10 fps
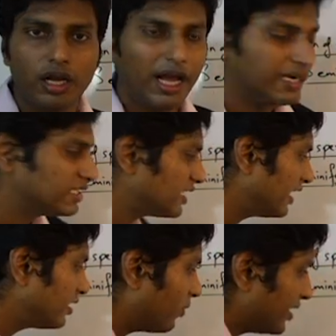and
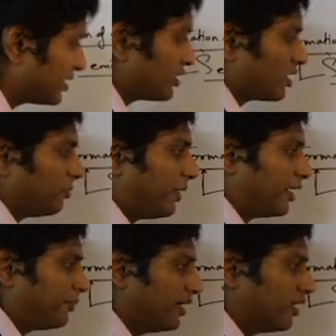inside the one such
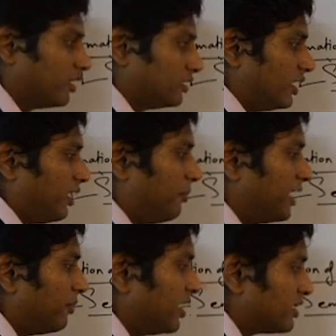compartment there are
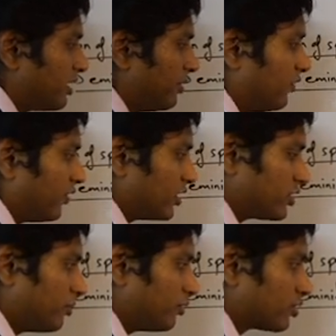many seminiferous
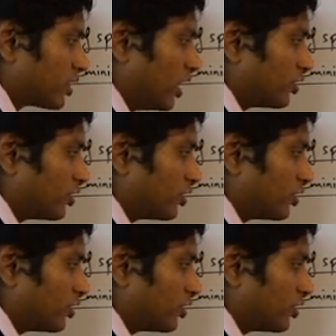tubules.